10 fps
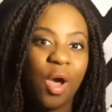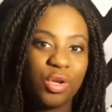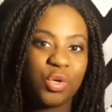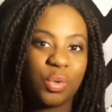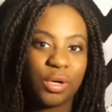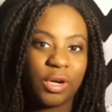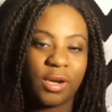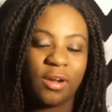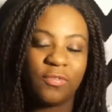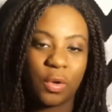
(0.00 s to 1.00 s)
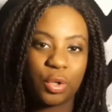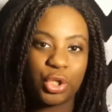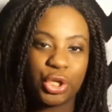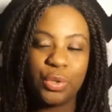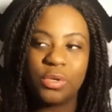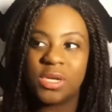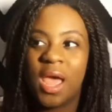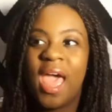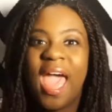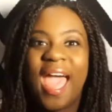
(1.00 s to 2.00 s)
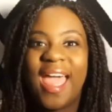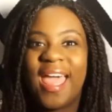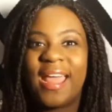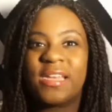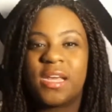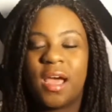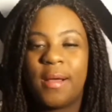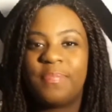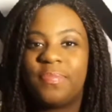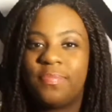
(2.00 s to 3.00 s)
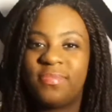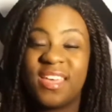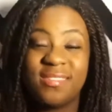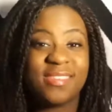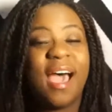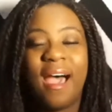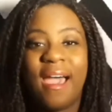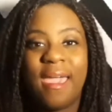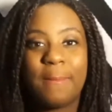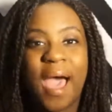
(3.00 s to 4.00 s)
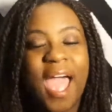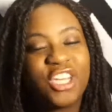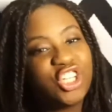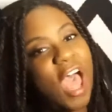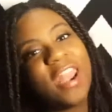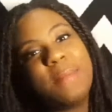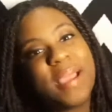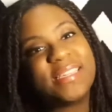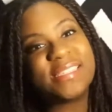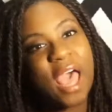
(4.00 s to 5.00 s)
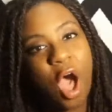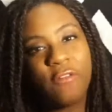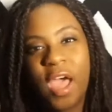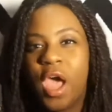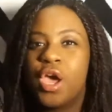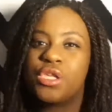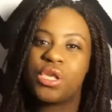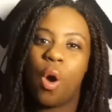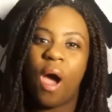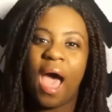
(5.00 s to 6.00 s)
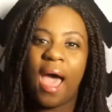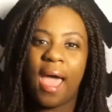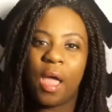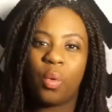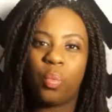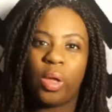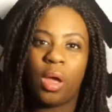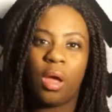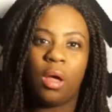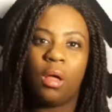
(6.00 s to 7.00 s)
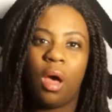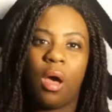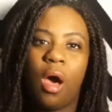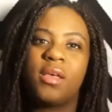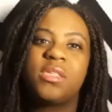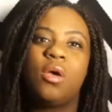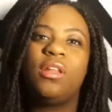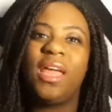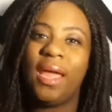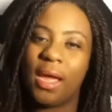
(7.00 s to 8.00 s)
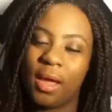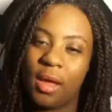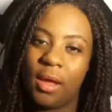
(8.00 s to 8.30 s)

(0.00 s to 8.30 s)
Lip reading: outdoor photo shoot, and this time I shot it myself, so I will also link